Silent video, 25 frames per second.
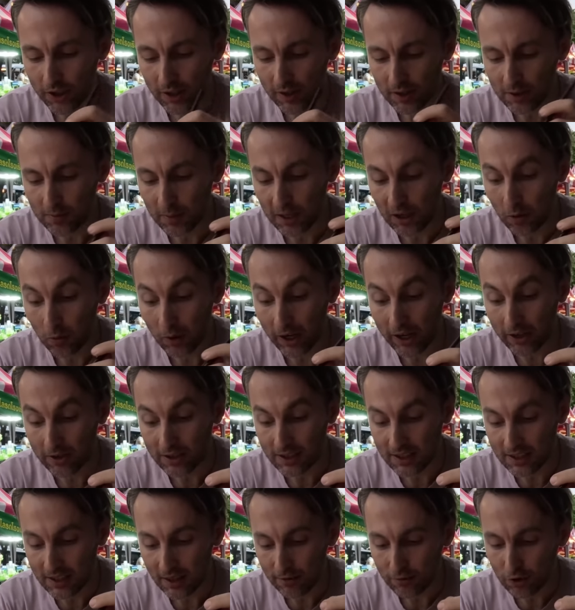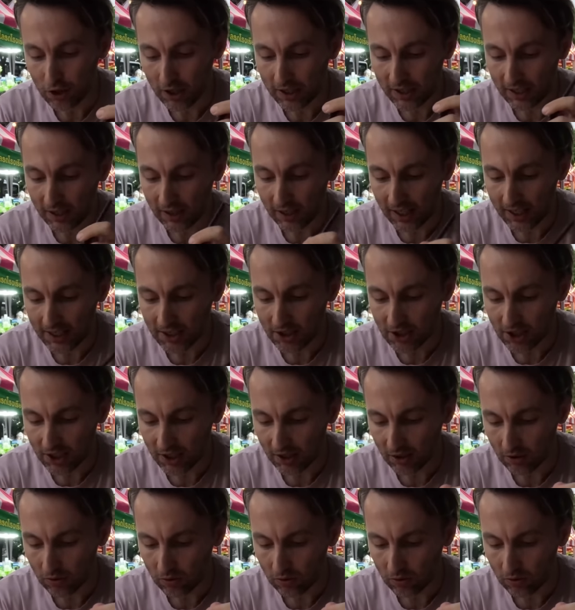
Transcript: It's been a while since I've tried a lychee.